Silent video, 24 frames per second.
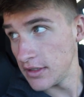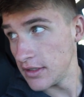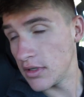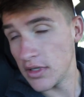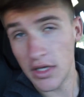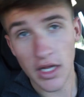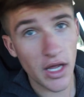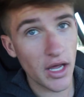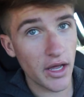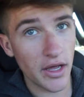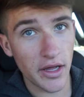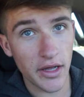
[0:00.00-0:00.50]

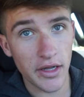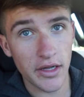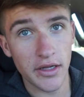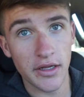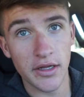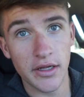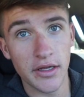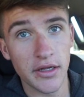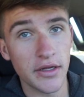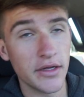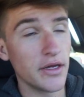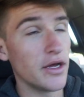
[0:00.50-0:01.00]
Yeah,
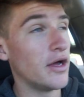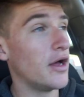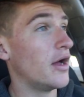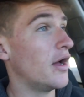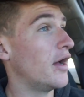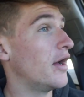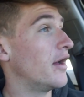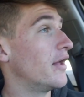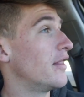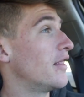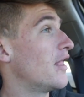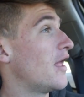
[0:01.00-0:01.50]
uh,
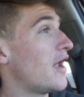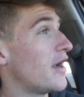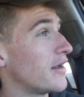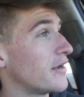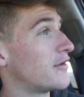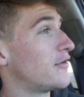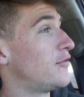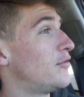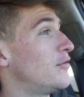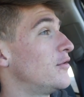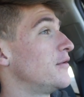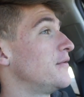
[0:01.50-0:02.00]
a lot
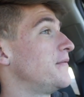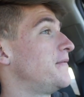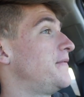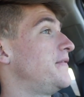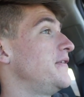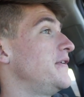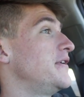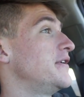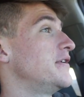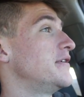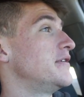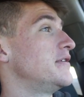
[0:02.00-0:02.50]
of
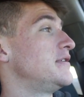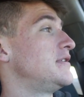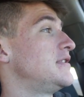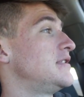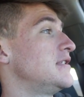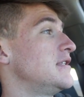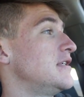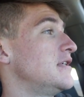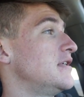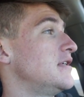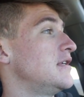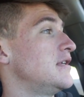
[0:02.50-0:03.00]
cornfields,